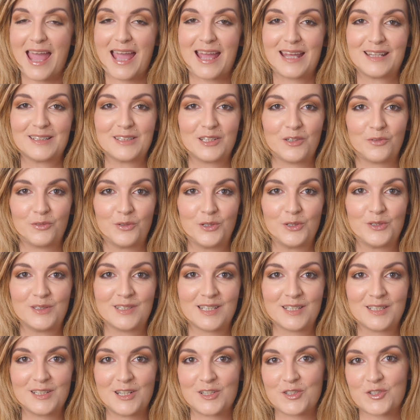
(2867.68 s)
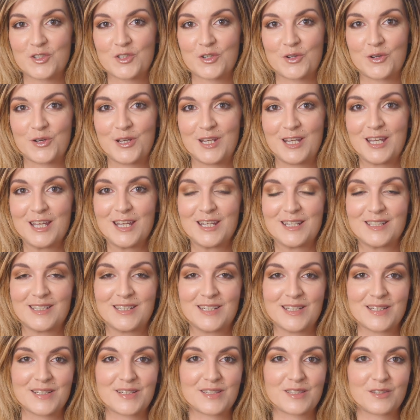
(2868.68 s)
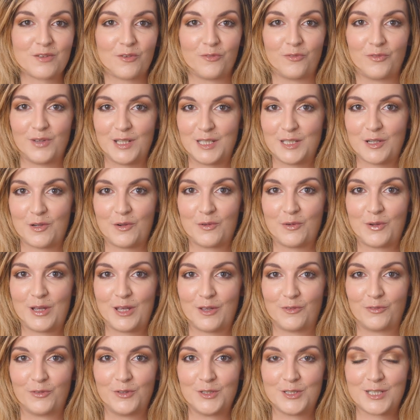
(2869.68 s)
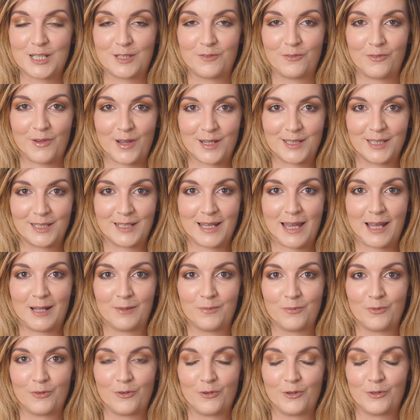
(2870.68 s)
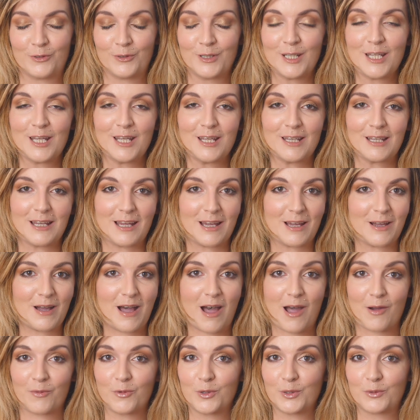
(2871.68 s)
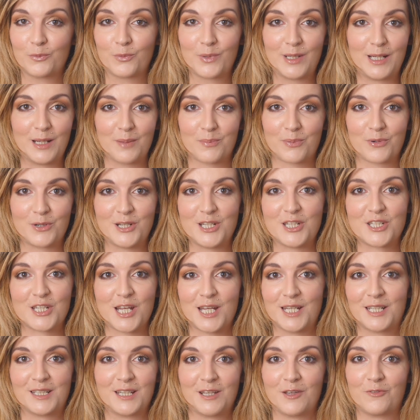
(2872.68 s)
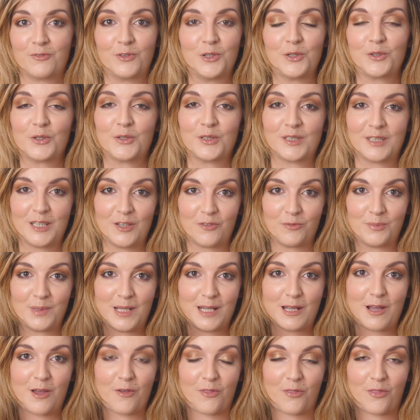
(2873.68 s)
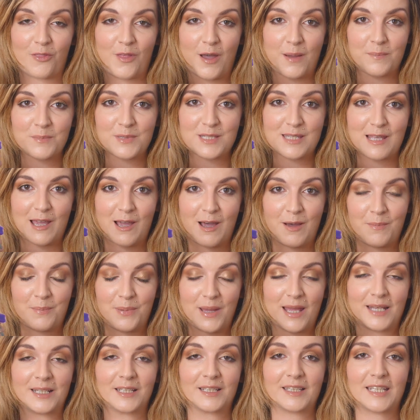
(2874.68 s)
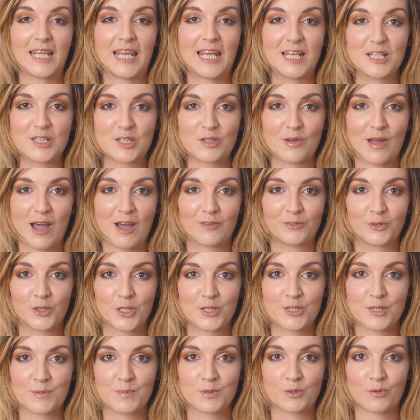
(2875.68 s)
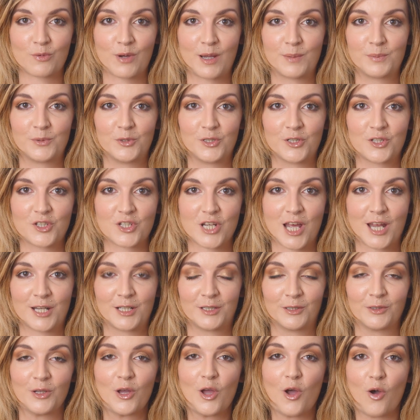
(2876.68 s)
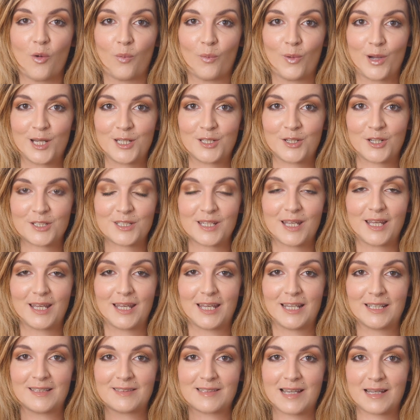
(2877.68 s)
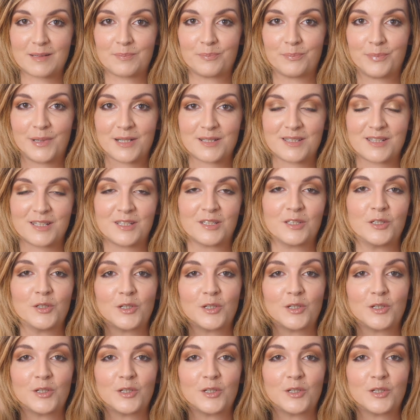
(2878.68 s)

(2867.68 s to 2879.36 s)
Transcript: And if you did enjoy this video, if you did find it helpful, Uh, I would really appreciate it if you could give me a thumbs up. And in case you have not subscribed to the channel, why not hit that button?